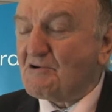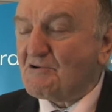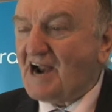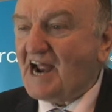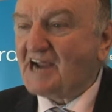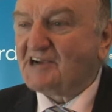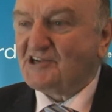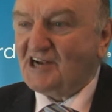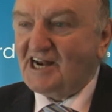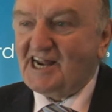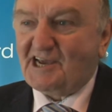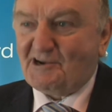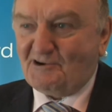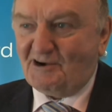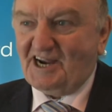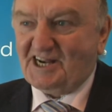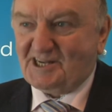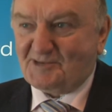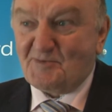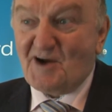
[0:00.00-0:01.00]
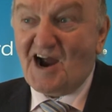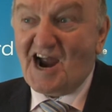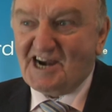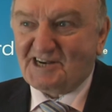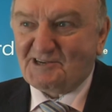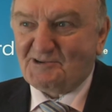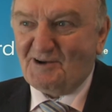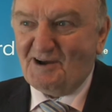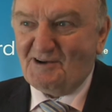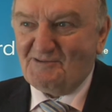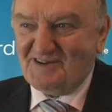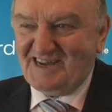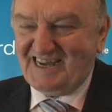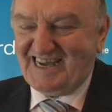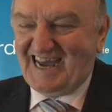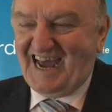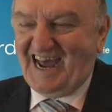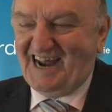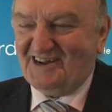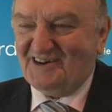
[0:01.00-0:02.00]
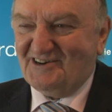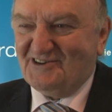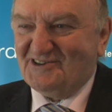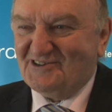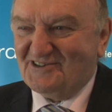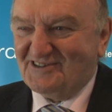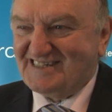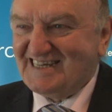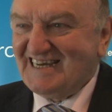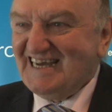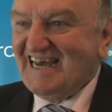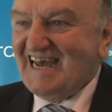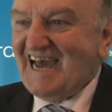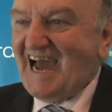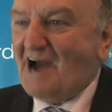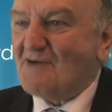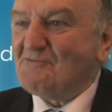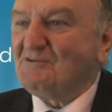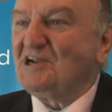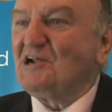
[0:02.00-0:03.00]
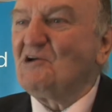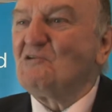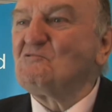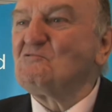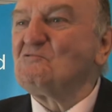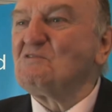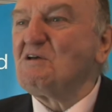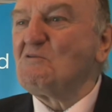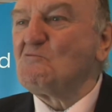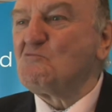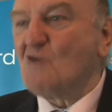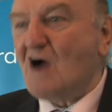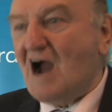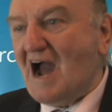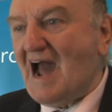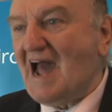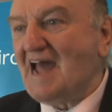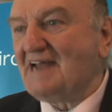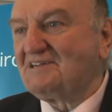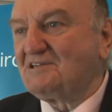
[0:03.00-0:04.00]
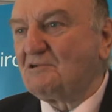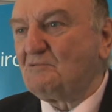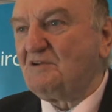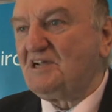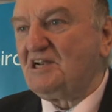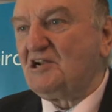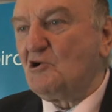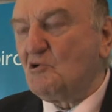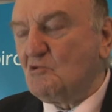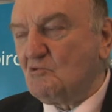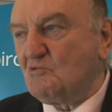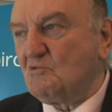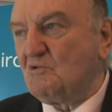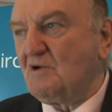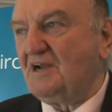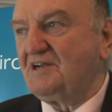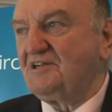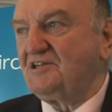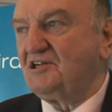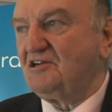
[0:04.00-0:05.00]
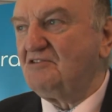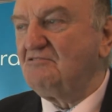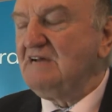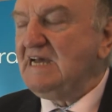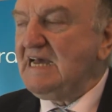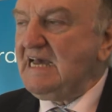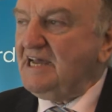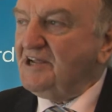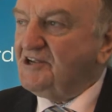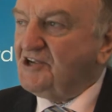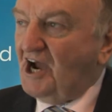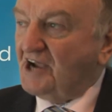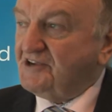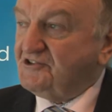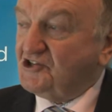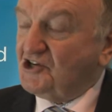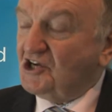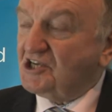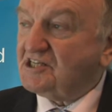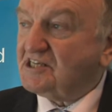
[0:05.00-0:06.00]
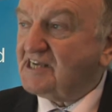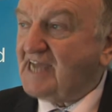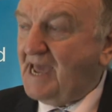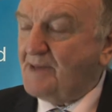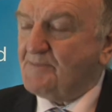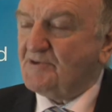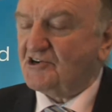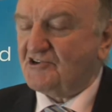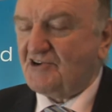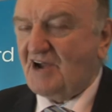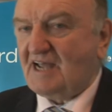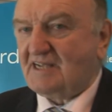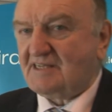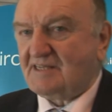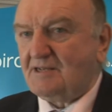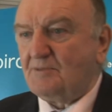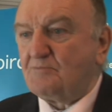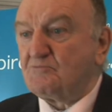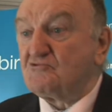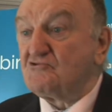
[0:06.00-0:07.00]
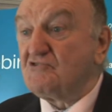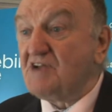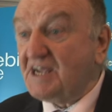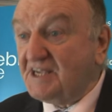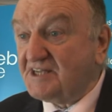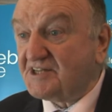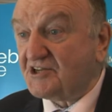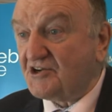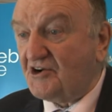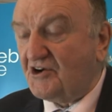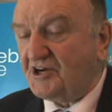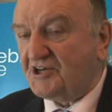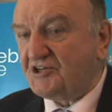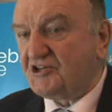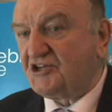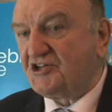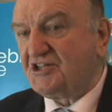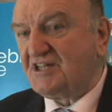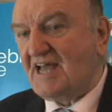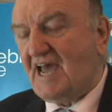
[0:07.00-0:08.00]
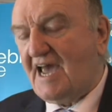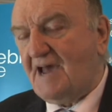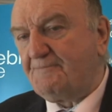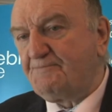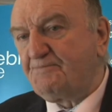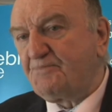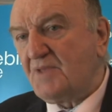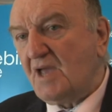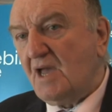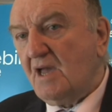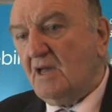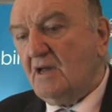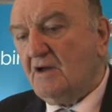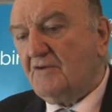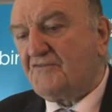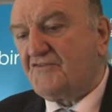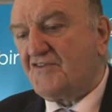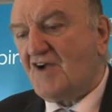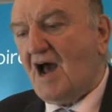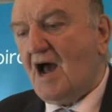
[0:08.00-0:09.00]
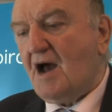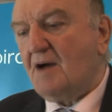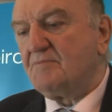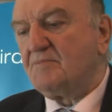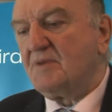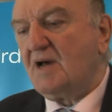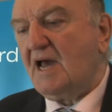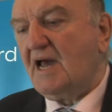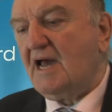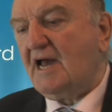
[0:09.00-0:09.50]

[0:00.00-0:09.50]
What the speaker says: actually quite smart when we get old, and we know what we want, and we know what we want to do. I just came across some research from